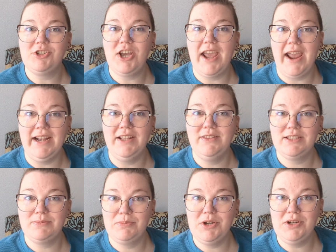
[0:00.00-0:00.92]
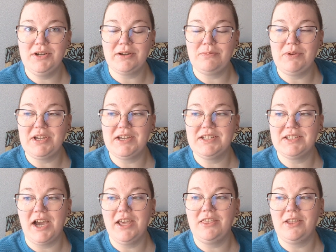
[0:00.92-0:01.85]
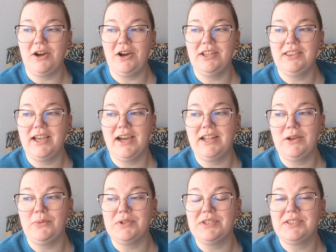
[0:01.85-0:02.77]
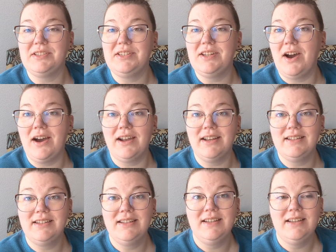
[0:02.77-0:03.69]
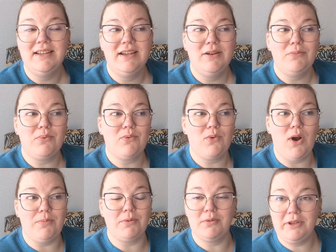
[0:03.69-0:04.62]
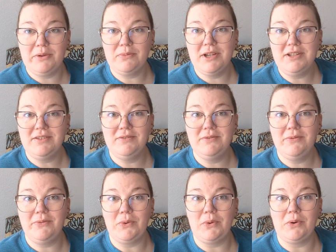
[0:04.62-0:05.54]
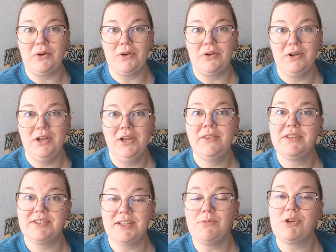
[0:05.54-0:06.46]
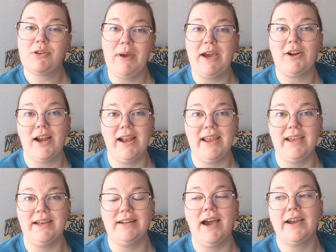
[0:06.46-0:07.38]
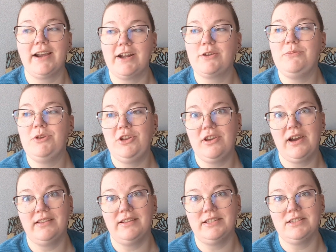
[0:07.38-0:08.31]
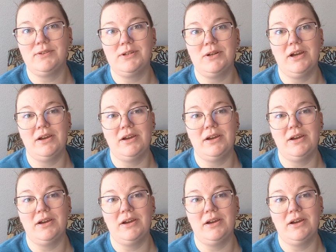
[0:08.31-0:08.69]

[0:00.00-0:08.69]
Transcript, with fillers: much I hated this book because I thought that it was not properly written for the subject matter at hand. I got a community guidelines